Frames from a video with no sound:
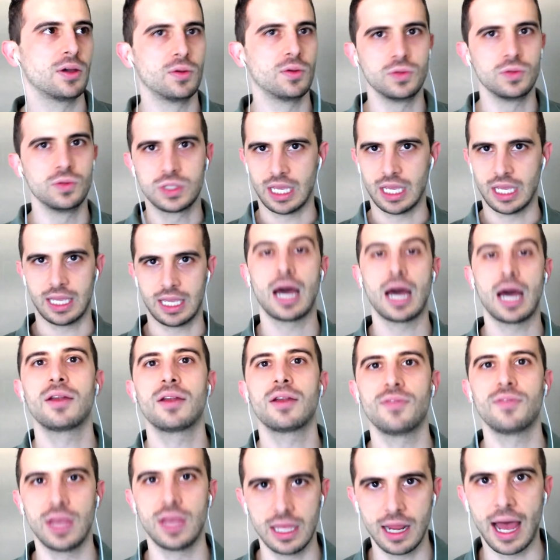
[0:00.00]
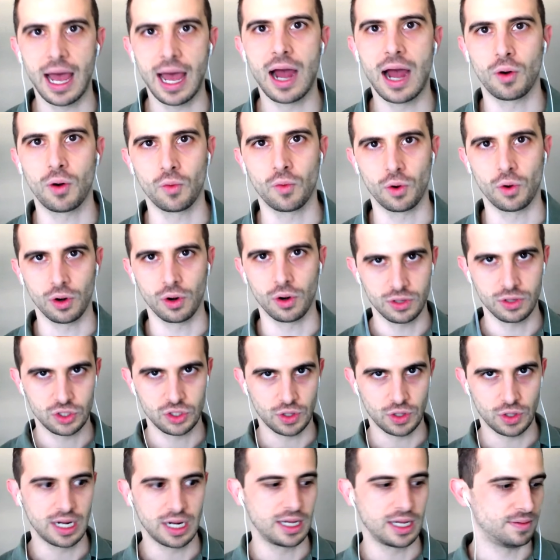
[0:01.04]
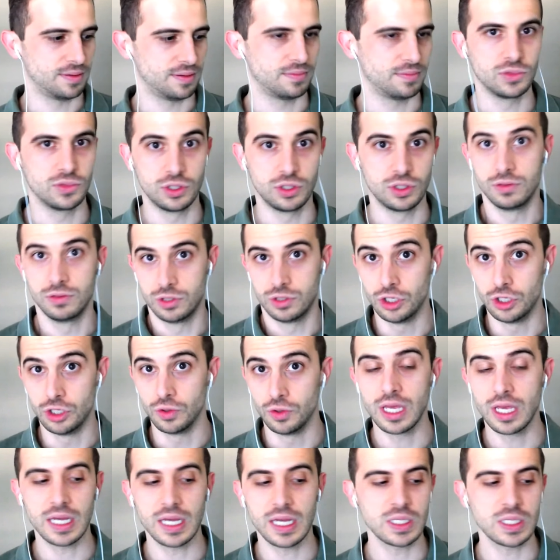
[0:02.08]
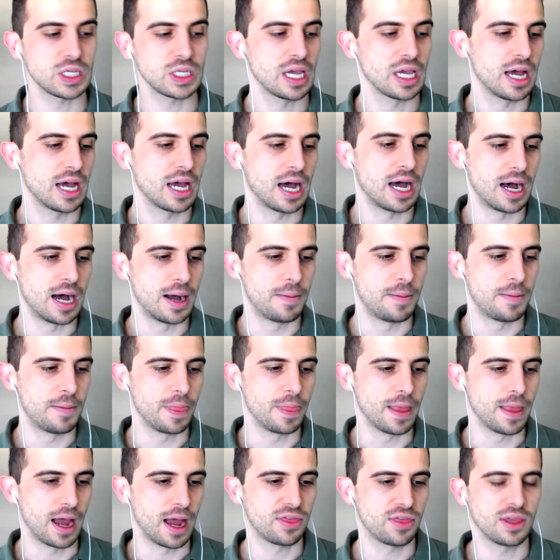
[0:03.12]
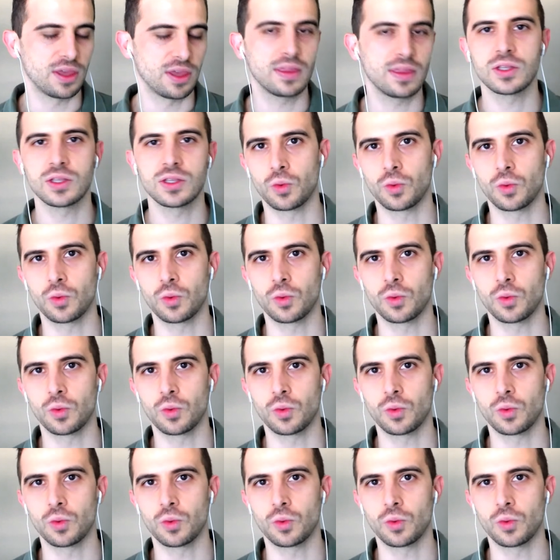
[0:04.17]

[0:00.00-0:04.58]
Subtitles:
like kind of in our world trying to do this, I think that's worth